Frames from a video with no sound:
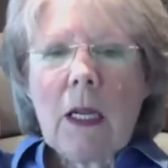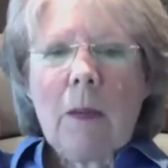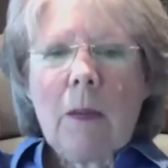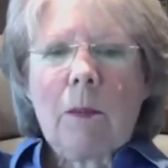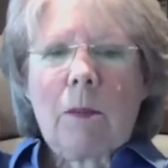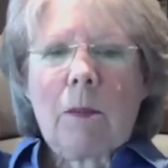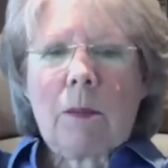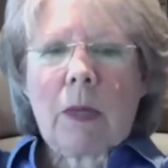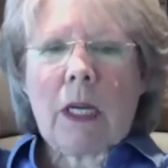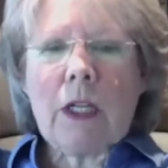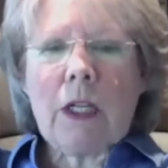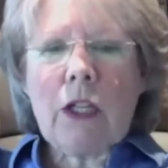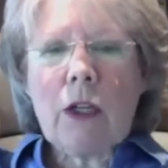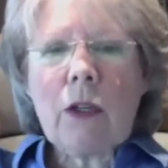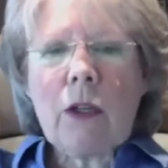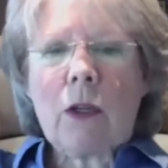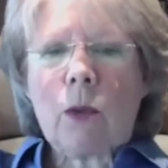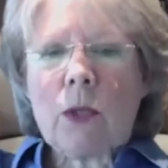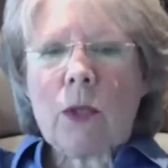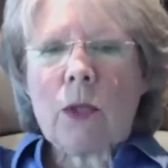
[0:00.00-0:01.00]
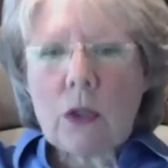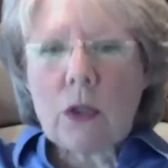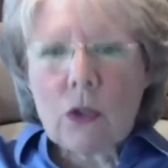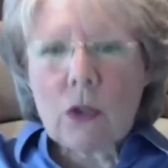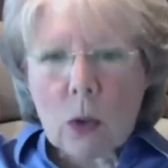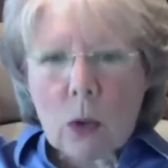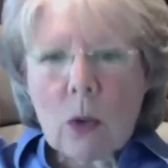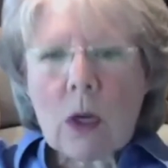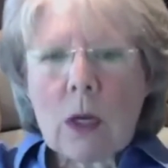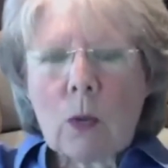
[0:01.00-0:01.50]
But I knew there was a
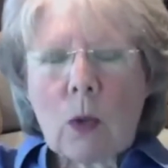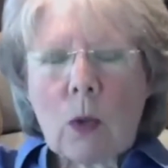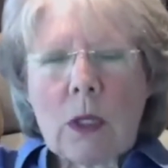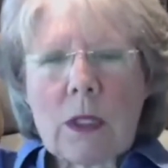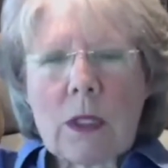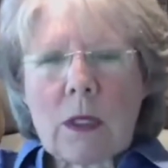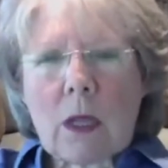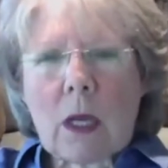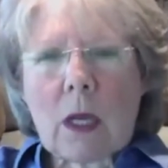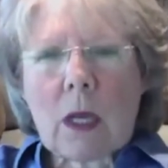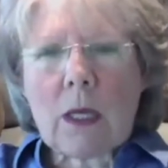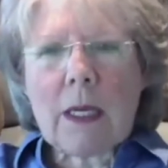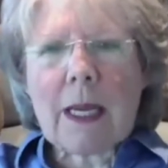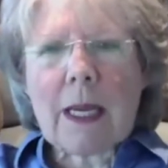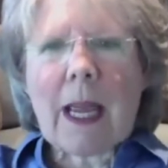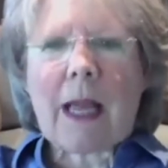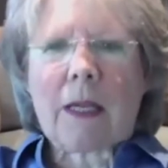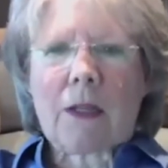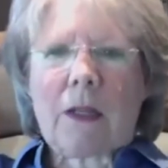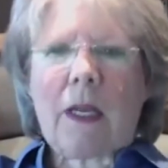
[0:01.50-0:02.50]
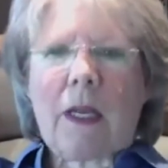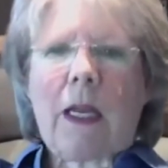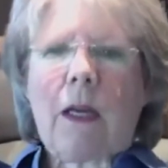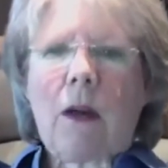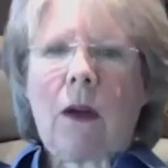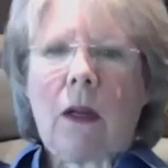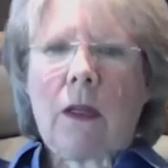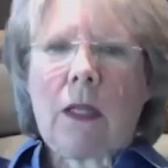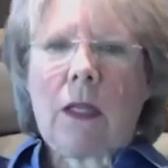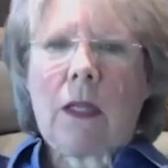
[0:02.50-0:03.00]
door on one side and a gas tank
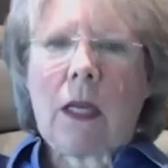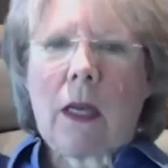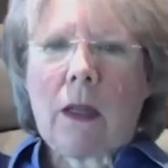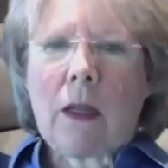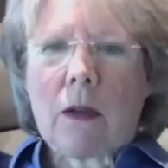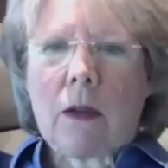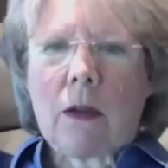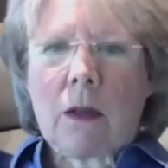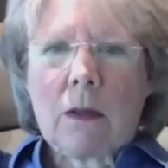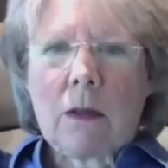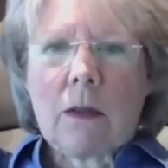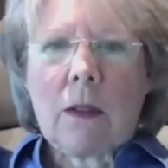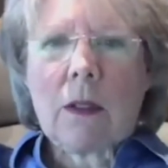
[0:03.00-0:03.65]
on the other.